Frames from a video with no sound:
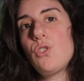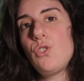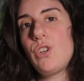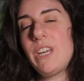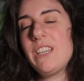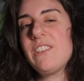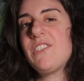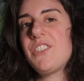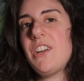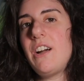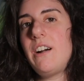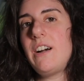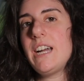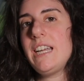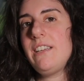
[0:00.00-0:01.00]
you can
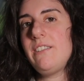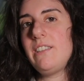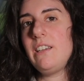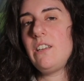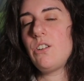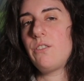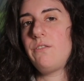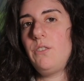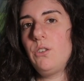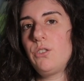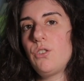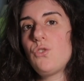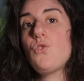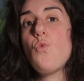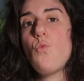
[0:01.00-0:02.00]
share easily your
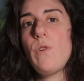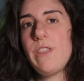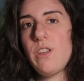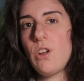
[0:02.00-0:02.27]
photos with